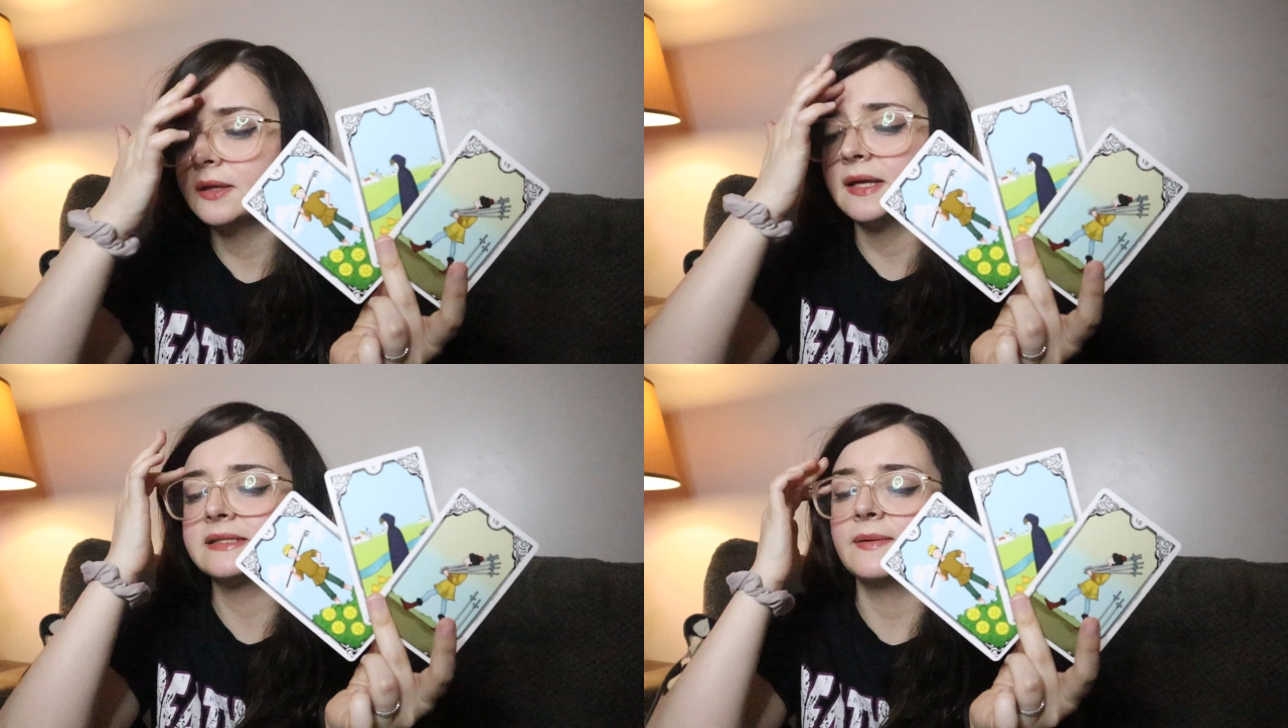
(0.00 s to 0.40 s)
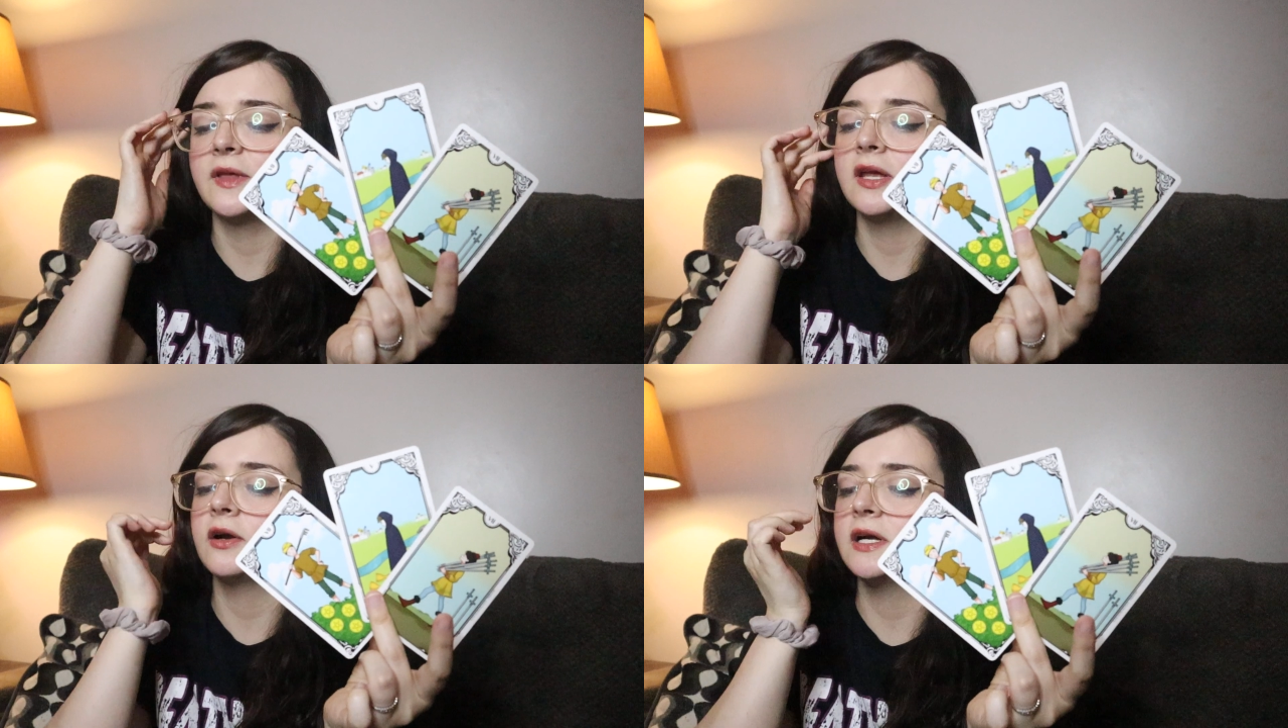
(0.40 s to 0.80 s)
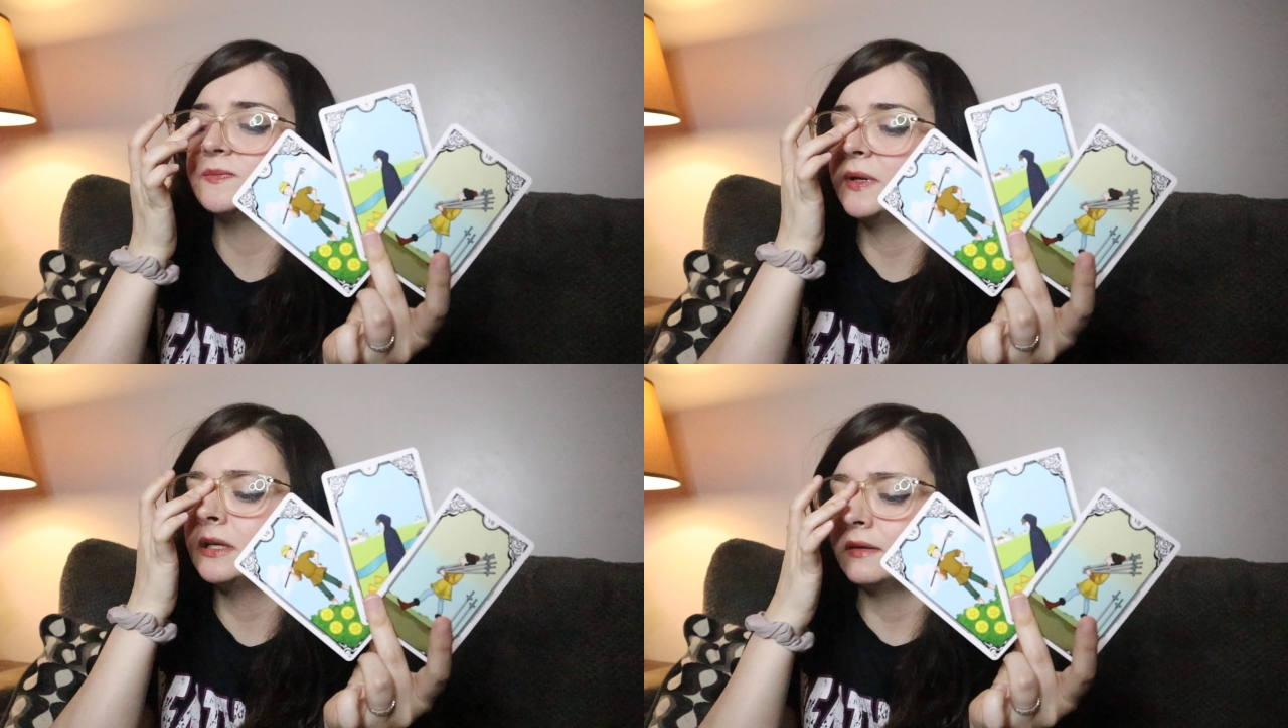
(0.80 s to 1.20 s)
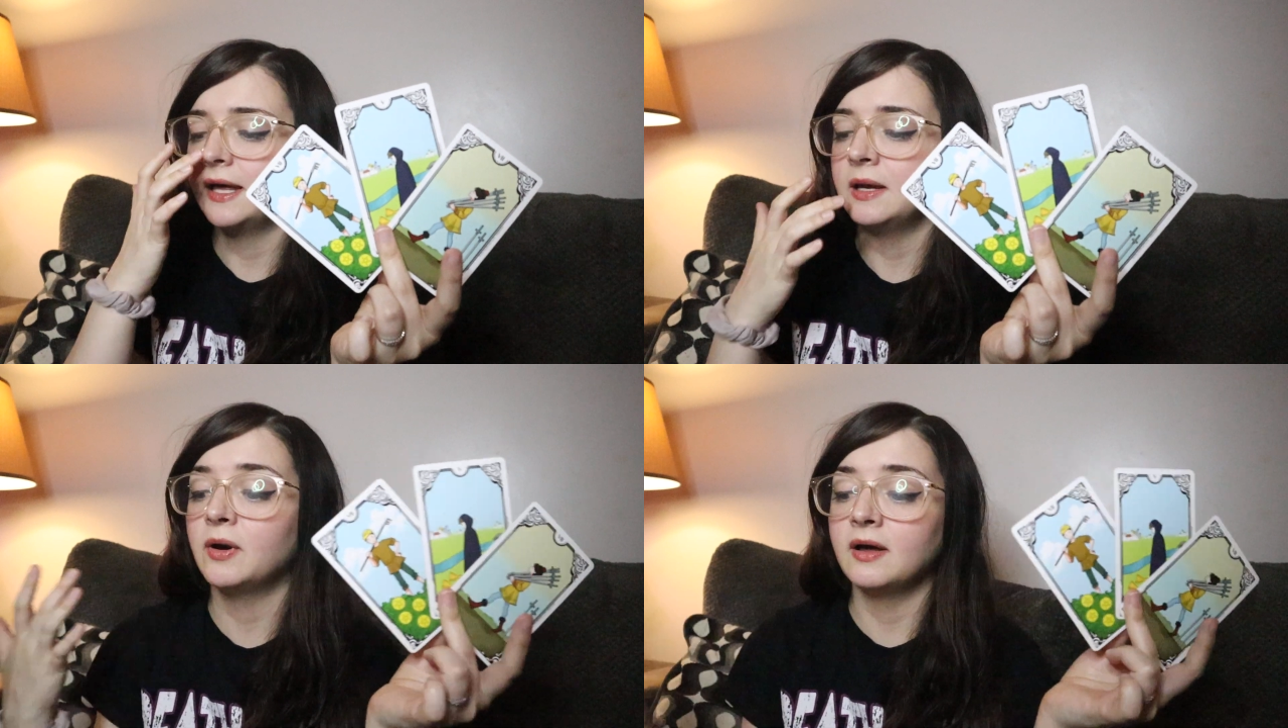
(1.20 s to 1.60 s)
Like something here has been
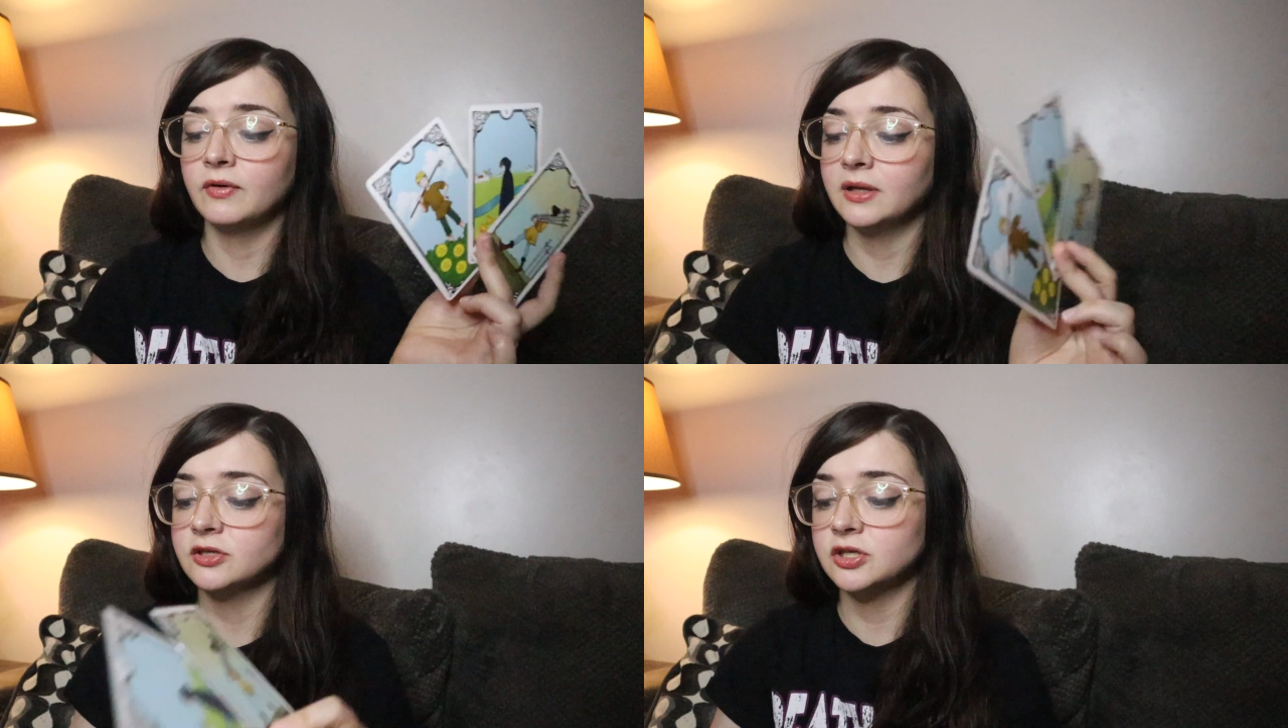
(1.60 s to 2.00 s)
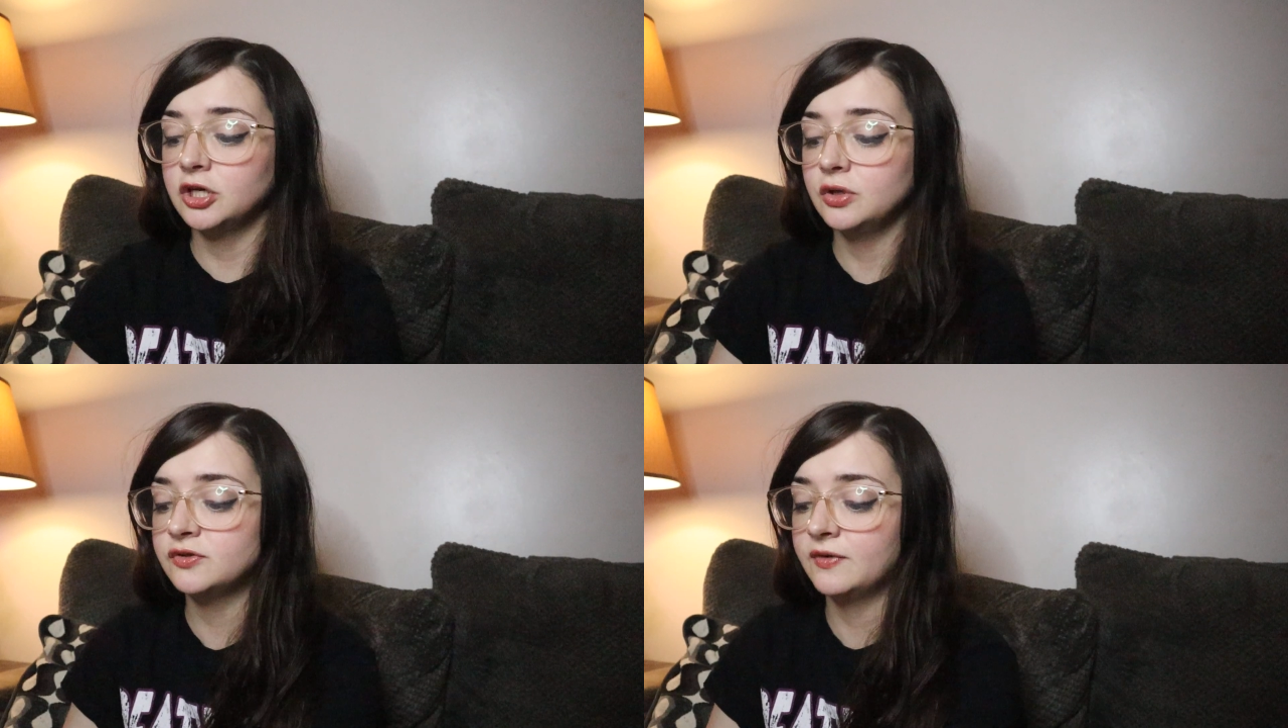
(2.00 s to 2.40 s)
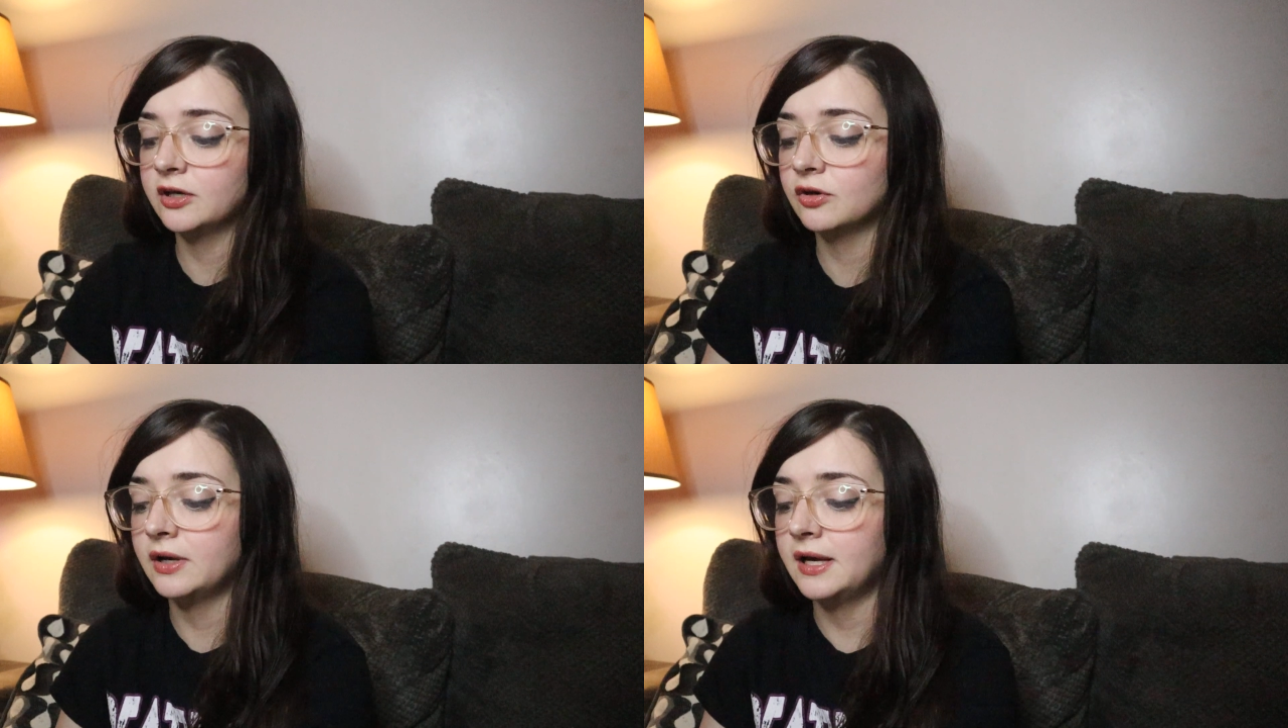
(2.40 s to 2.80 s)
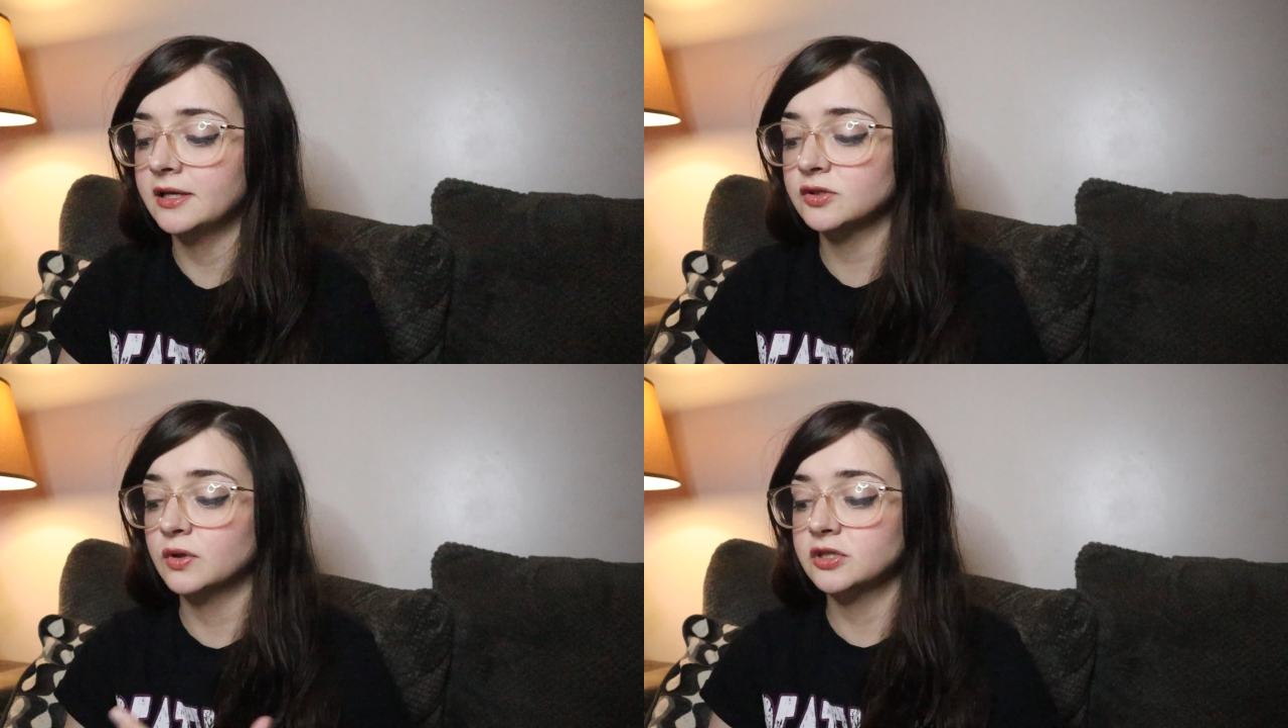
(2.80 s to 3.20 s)
delayed, but I feel like there's a huge victory
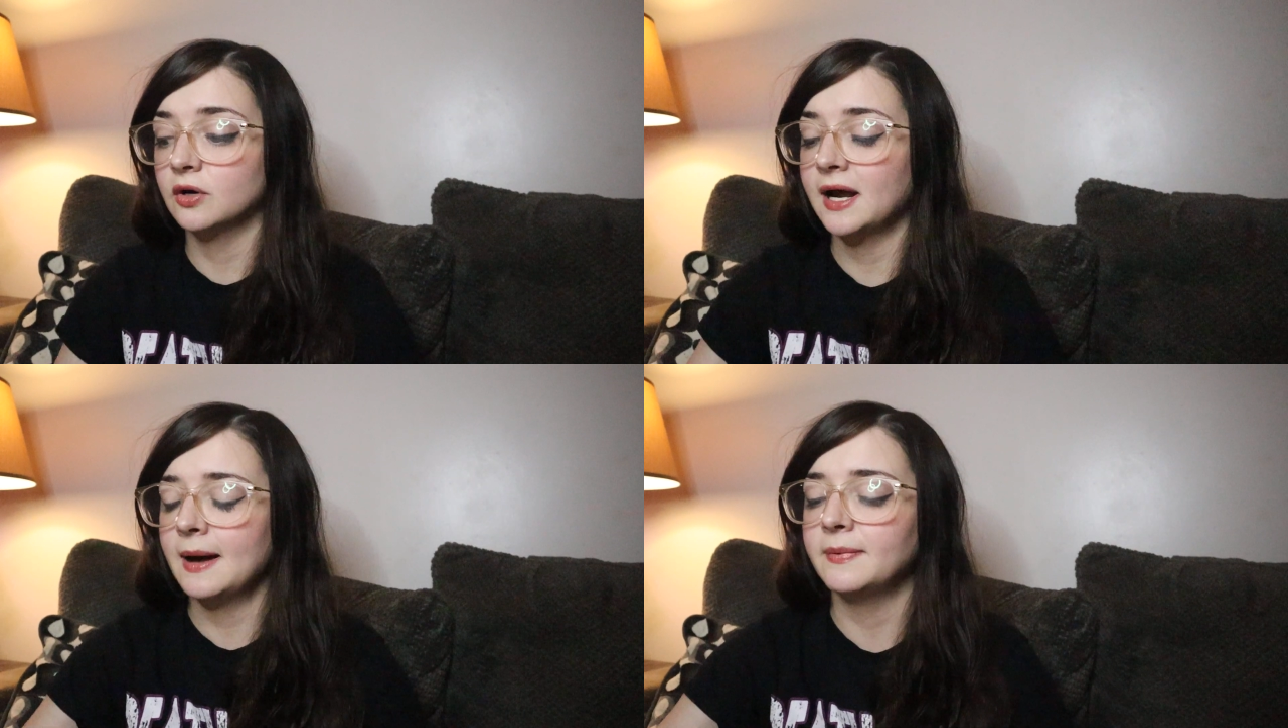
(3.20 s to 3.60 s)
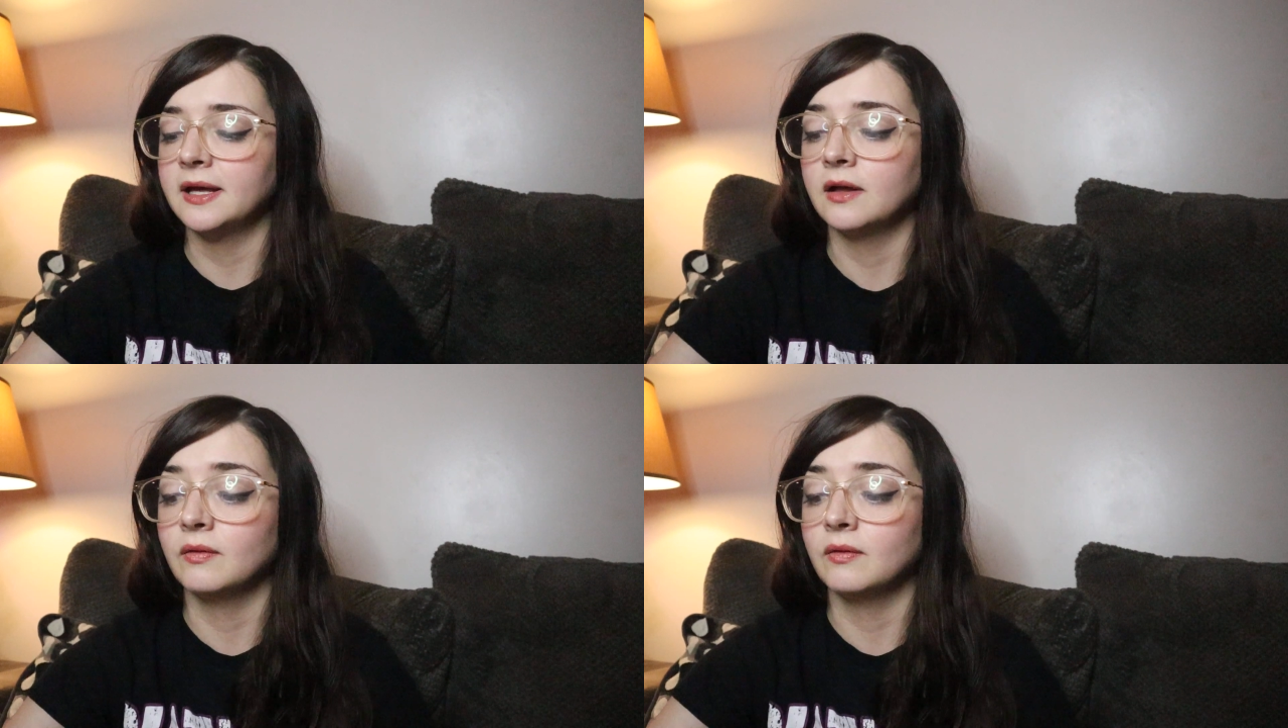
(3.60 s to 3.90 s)
and it's going to start happening.